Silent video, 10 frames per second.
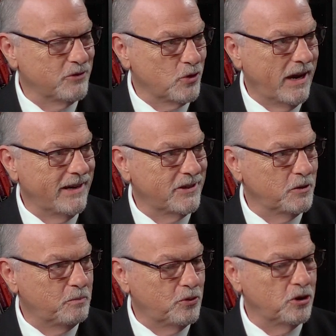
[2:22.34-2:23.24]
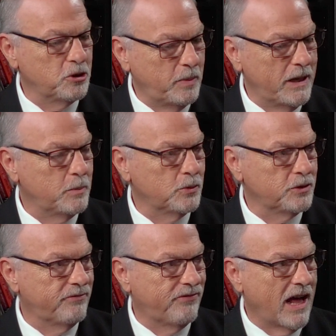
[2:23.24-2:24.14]
in trying to push people
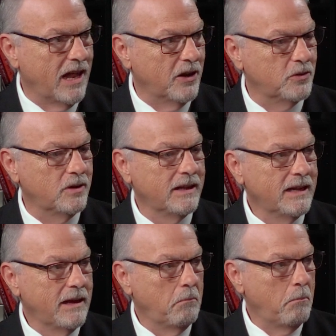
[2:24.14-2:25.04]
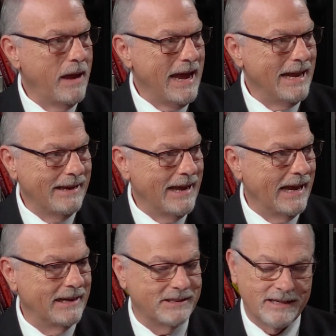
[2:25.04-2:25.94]
to follow
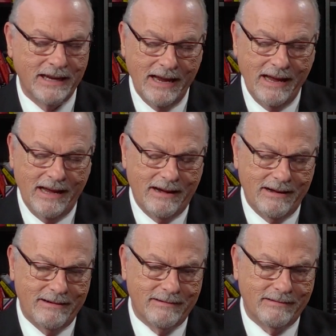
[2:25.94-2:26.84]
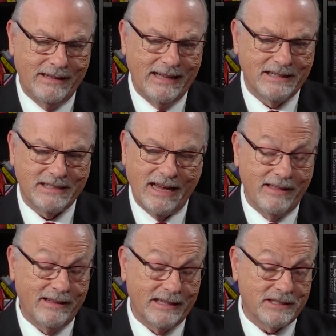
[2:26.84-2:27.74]
mandates, and I
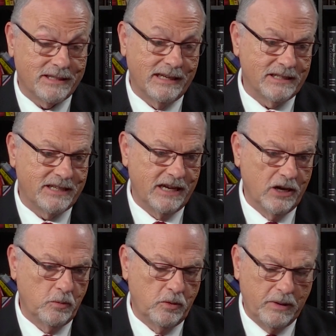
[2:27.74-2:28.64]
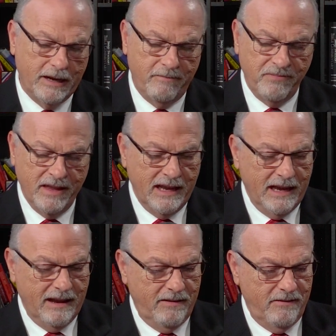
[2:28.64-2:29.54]
think that's terrible. But
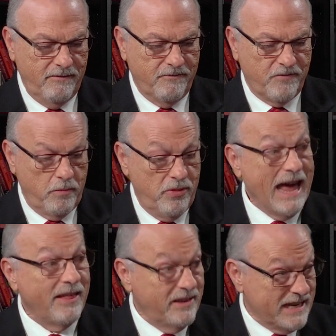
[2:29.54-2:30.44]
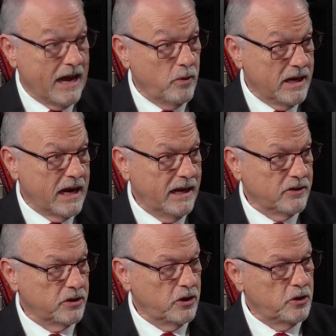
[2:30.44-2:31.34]
from that is how we got
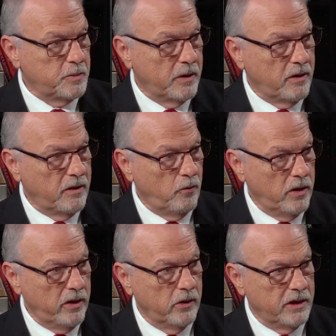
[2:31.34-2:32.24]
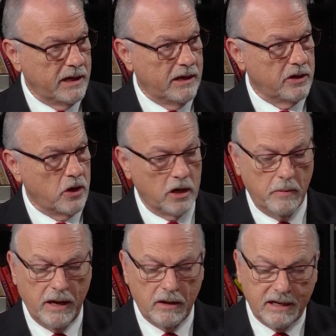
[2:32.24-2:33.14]
introduced. But we're here today to talk
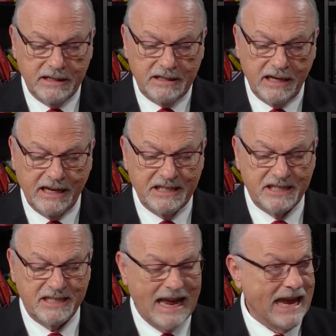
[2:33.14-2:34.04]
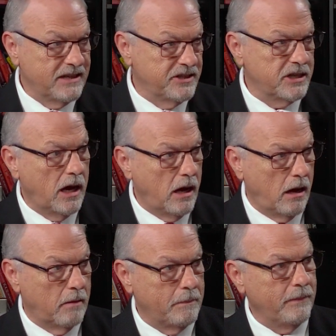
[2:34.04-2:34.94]
about Kentucky Stands
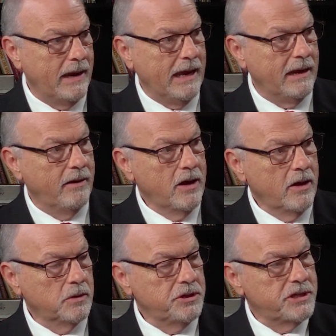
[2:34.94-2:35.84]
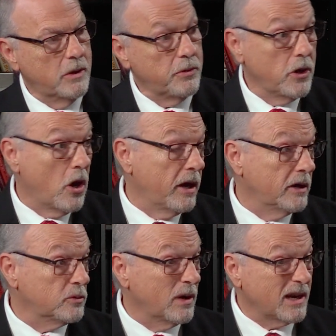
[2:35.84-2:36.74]
Up. And would you share with the
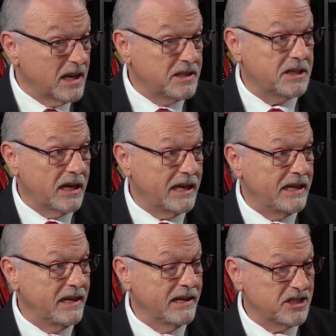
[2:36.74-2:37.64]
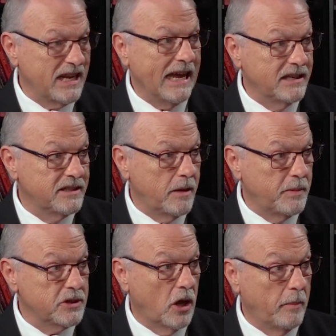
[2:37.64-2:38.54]
audience what Kentucky Stands Up
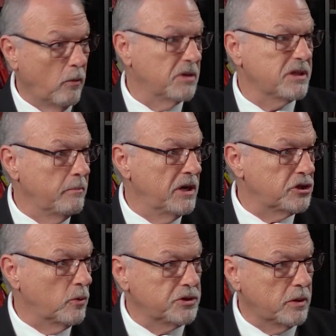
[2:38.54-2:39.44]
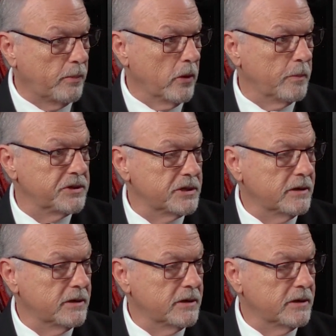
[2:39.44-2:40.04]
is all about? What's the mission? What's the purpose?